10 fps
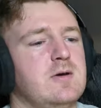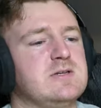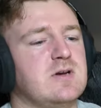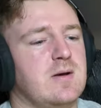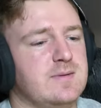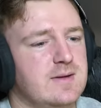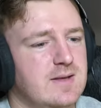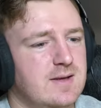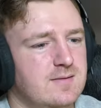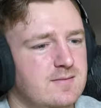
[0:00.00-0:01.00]
He dropped it
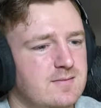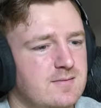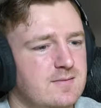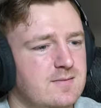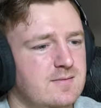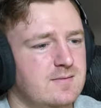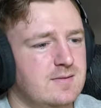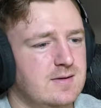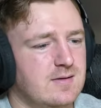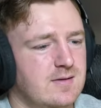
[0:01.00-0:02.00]
again.
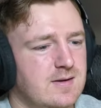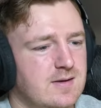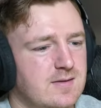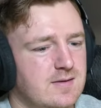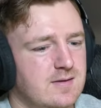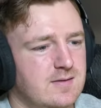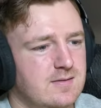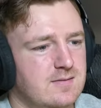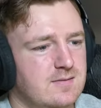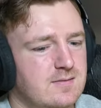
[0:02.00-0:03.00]
He got
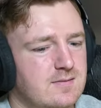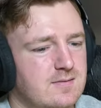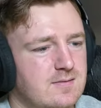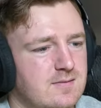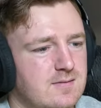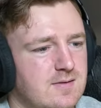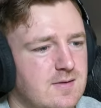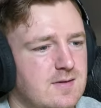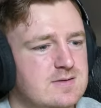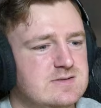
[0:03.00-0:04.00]
it.
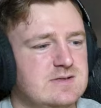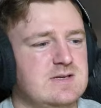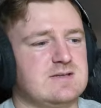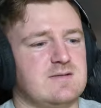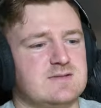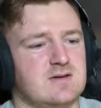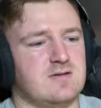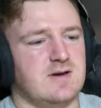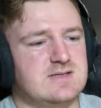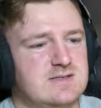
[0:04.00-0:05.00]
Jeez, that was a
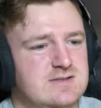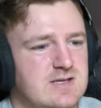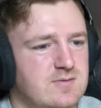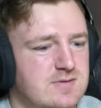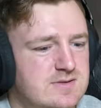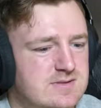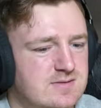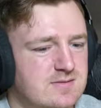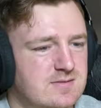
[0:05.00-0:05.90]
crazy sequence.